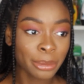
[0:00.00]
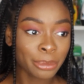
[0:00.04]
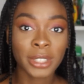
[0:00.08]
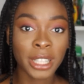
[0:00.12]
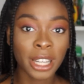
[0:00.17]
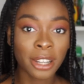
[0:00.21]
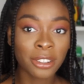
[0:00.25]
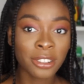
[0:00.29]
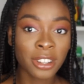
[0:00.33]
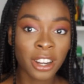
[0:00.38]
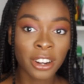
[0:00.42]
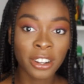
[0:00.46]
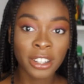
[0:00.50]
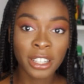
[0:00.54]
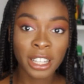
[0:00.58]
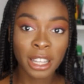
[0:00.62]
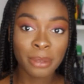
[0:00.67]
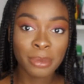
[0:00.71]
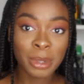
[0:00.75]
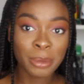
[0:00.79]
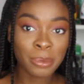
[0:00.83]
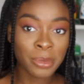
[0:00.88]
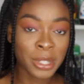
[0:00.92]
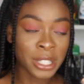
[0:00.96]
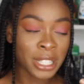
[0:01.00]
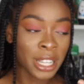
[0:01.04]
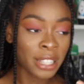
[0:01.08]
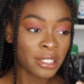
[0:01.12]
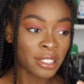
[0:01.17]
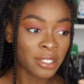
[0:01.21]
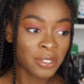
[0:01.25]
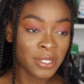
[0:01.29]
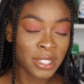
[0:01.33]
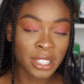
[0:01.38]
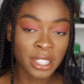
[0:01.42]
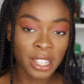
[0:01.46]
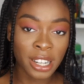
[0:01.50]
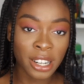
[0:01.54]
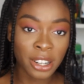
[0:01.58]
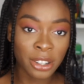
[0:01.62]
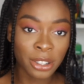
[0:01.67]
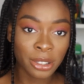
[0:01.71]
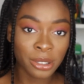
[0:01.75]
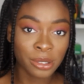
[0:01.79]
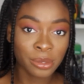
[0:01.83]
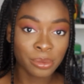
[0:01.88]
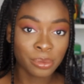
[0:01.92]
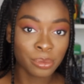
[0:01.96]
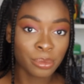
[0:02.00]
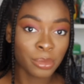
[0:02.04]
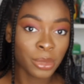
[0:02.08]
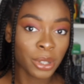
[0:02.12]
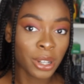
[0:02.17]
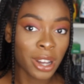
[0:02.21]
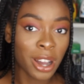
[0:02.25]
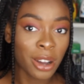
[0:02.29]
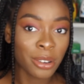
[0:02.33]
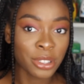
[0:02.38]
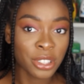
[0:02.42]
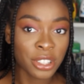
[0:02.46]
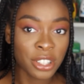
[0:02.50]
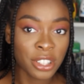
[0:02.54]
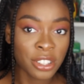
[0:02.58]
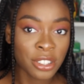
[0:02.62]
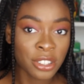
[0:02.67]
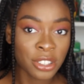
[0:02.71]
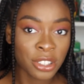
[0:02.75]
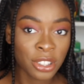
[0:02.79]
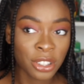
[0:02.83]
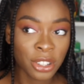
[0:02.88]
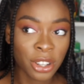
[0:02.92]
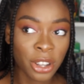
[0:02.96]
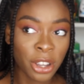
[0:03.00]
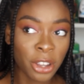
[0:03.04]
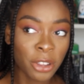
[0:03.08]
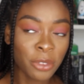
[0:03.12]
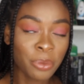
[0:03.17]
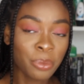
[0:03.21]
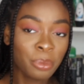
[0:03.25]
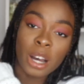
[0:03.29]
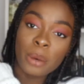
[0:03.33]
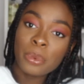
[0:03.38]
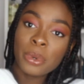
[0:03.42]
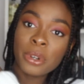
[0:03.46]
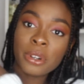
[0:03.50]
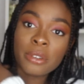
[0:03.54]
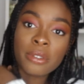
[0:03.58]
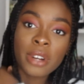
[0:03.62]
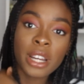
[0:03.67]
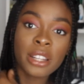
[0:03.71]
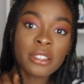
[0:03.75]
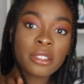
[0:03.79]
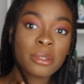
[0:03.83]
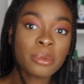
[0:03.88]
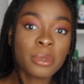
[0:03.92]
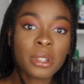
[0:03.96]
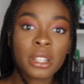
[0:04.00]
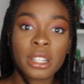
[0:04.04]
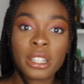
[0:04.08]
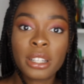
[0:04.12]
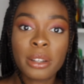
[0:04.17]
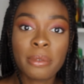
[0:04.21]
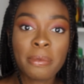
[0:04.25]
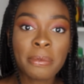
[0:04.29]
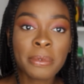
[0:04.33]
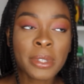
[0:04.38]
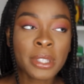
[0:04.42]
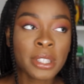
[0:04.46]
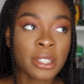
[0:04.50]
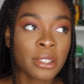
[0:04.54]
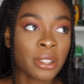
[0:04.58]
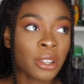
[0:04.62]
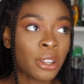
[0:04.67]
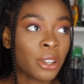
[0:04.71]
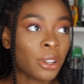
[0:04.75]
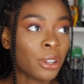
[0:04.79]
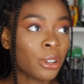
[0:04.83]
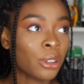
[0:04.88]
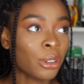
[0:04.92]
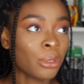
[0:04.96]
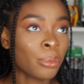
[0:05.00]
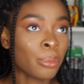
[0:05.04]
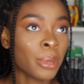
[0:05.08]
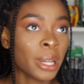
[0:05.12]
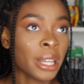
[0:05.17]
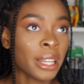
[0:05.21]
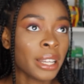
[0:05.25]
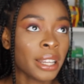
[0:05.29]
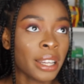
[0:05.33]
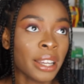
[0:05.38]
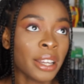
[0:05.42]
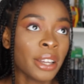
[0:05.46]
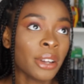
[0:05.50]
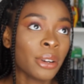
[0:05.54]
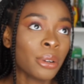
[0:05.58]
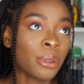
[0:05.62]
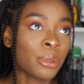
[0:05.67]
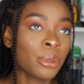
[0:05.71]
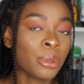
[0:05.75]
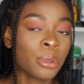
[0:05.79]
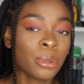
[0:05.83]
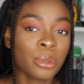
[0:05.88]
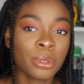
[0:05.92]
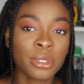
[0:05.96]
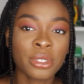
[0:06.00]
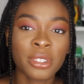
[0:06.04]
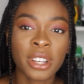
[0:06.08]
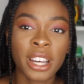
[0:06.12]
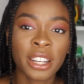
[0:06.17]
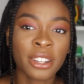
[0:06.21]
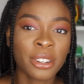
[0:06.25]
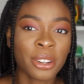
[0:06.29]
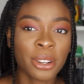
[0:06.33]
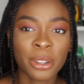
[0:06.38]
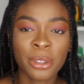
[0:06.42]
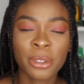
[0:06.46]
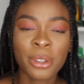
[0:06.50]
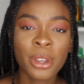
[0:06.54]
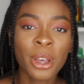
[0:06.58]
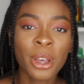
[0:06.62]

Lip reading: Yeah, currently I'm in protective style, but I'll just, you know, I'll put random clips of my hair, or I don't know,